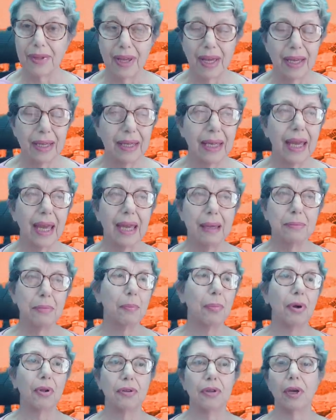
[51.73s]
I came
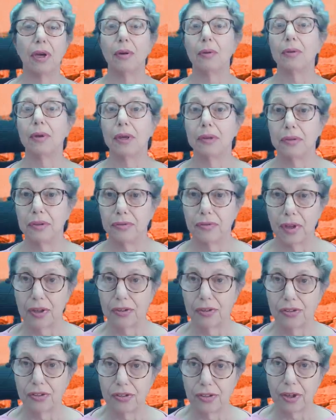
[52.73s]
upon a whole load of
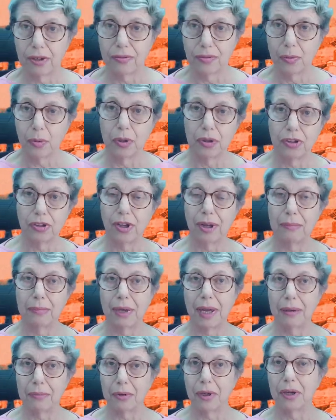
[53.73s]
other stuff, which
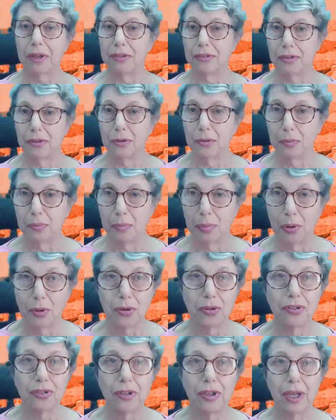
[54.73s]
I'm now going to
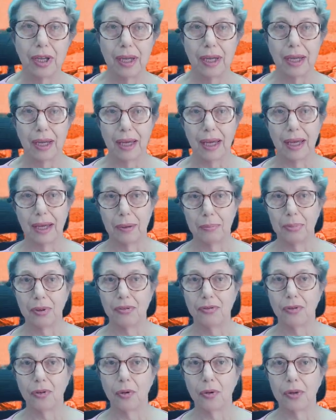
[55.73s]
put uh,
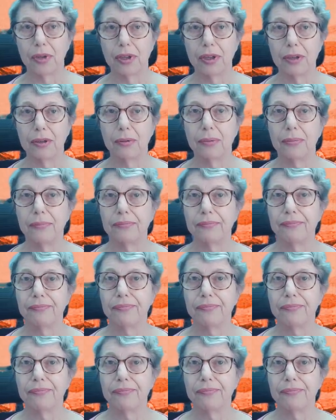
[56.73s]
before you.